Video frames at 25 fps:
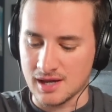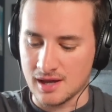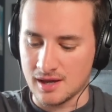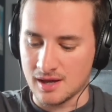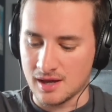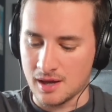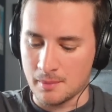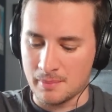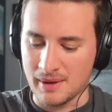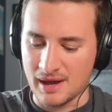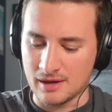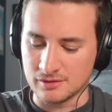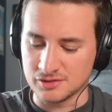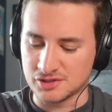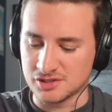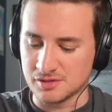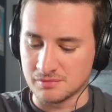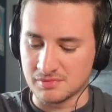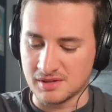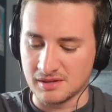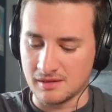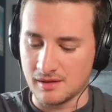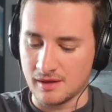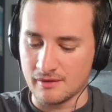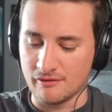Uh, about
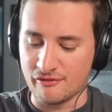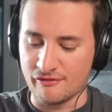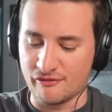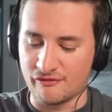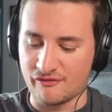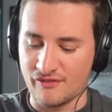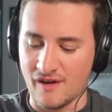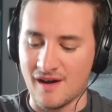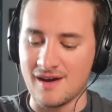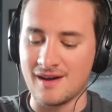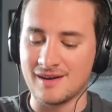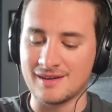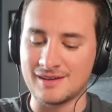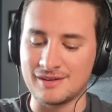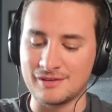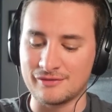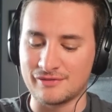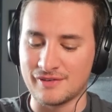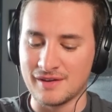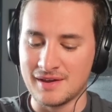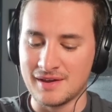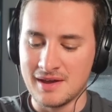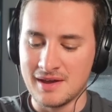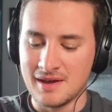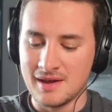something like five